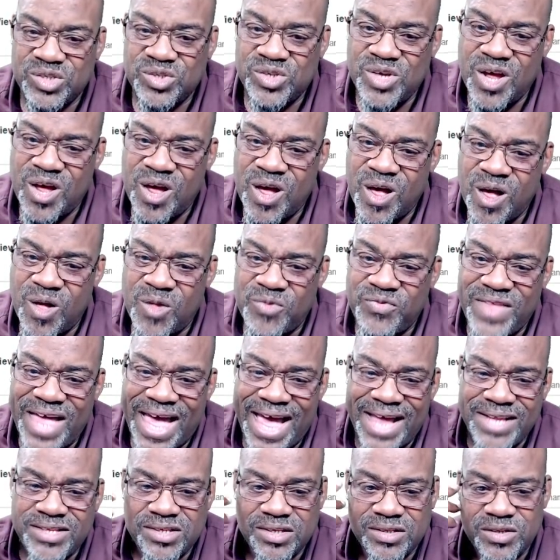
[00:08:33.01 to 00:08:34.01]
So
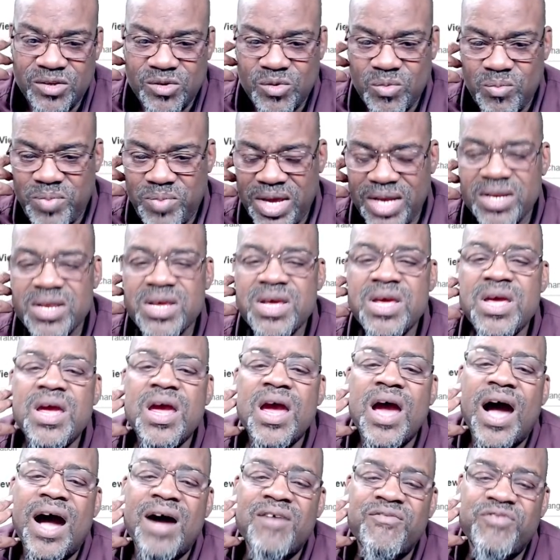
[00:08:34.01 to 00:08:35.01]
that's a little bit
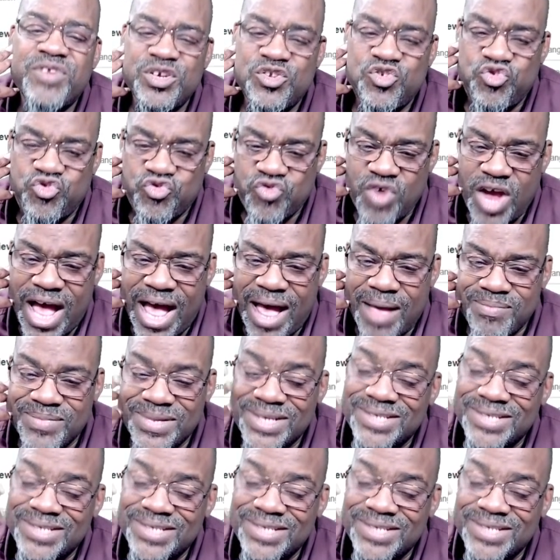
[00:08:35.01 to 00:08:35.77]
of a drop.